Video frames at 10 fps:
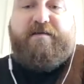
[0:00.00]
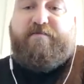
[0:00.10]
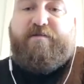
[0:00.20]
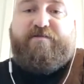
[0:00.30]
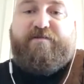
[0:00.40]

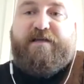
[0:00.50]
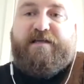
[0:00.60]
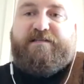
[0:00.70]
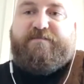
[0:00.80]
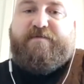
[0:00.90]
other
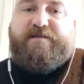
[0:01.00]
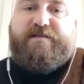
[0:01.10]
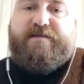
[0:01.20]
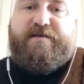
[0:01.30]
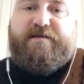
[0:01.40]
kids, but
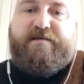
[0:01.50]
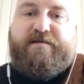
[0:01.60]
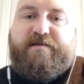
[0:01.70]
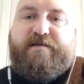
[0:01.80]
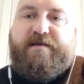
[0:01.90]
I
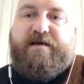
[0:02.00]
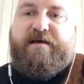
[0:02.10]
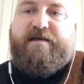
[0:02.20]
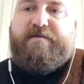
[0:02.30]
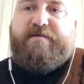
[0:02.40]

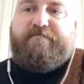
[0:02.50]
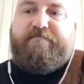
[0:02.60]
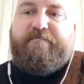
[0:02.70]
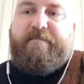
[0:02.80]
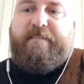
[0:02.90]
am
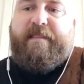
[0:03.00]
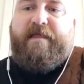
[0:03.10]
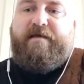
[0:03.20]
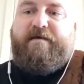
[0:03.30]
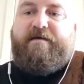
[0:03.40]

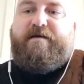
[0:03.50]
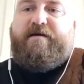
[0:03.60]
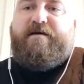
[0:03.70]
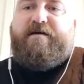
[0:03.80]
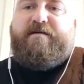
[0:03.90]

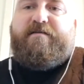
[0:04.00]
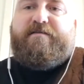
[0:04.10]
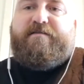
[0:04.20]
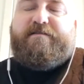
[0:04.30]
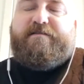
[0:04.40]
I
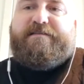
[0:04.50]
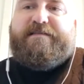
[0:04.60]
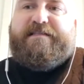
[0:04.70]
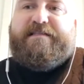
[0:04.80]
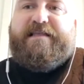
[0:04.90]

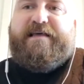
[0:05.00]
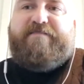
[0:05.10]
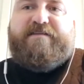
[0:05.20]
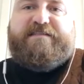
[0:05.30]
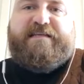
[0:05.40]
didn't have a
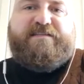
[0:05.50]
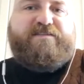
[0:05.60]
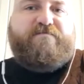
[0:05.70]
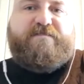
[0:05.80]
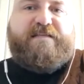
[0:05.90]
sense
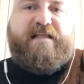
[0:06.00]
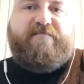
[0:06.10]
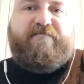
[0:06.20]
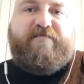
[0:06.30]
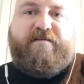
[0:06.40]
of self.
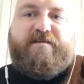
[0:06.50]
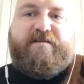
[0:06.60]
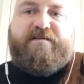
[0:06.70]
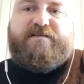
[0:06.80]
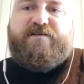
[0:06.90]

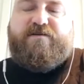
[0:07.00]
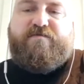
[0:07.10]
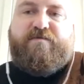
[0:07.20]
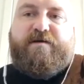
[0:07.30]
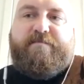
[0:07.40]

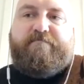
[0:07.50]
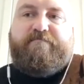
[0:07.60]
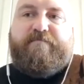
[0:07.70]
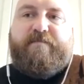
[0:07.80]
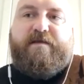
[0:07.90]
So
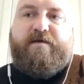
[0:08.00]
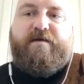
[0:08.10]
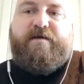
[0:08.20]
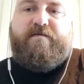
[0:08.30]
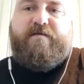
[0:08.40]

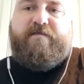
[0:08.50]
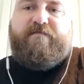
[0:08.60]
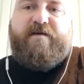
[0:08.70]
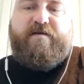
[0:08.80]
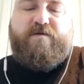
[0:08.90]
if
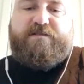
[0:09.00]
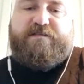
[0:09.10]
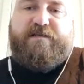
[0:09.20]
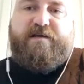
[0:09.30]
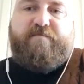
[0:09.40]
I was
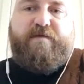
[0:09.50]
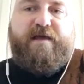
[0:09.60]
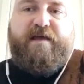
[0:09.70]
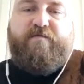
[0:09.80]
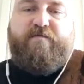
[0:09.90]
playing with